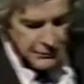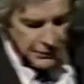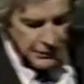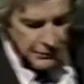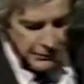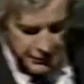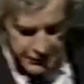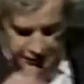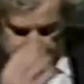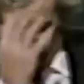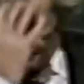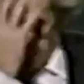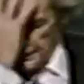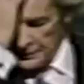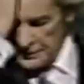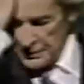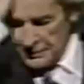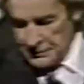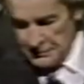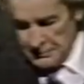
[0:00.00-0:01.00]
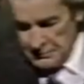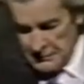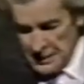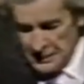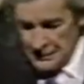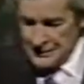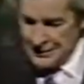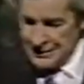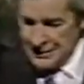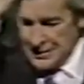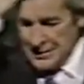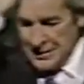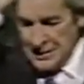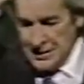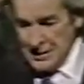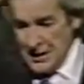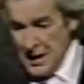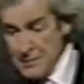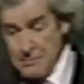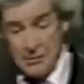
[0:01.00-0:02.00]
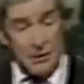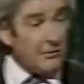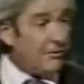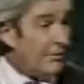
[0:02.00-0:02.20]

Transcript: 21 years of age. Now, I'm not a